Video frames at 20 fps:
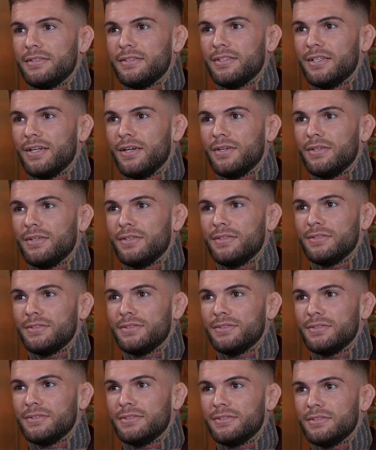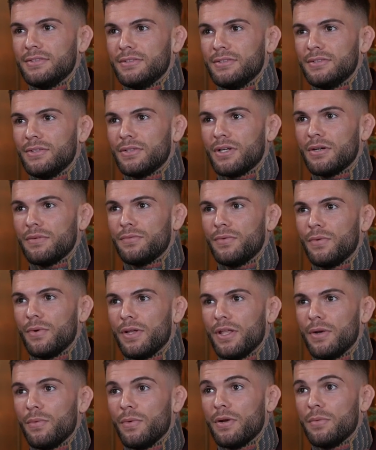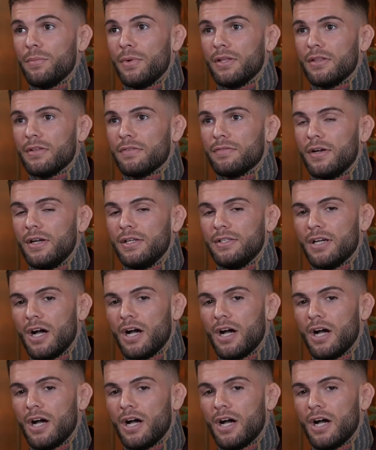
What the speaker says: They'll come forward. They want to bring the fight.